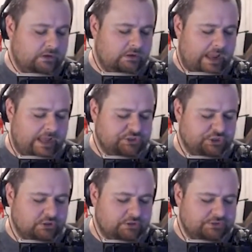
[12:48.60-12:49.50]

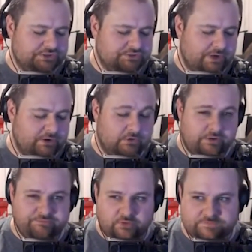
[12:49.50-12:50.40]
Azure Striker
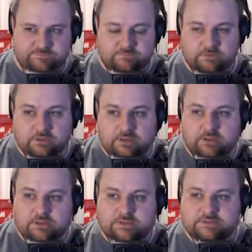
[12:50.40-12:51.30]
Gunvolt
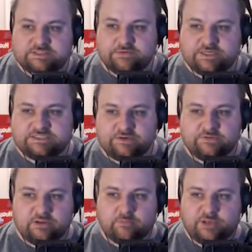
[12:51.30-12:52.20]
series under
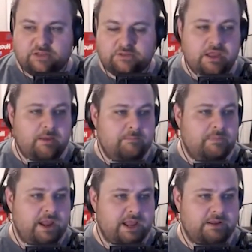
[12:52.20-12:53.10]
their belt.
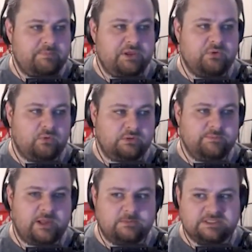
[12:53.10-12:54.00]
Man, it'd be cool to
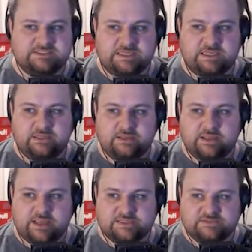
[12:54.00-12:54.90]
be able to see like a
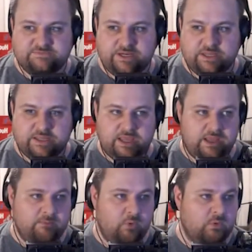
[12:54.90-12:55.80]
Castlevania
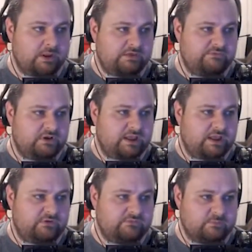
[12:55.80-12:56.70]
game or even,
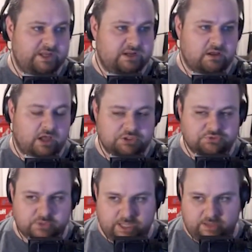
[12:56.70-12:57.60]
heaven forbid, a
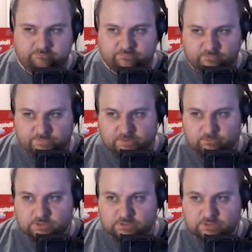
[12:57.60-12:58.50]
Contra game from them,
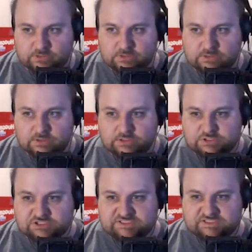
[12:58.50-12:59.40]

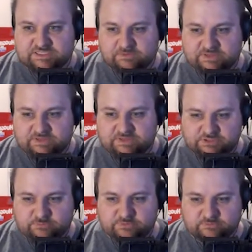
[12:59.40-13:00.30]
just to see what they would do
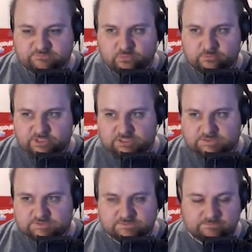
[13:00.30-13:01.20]
with those formulas.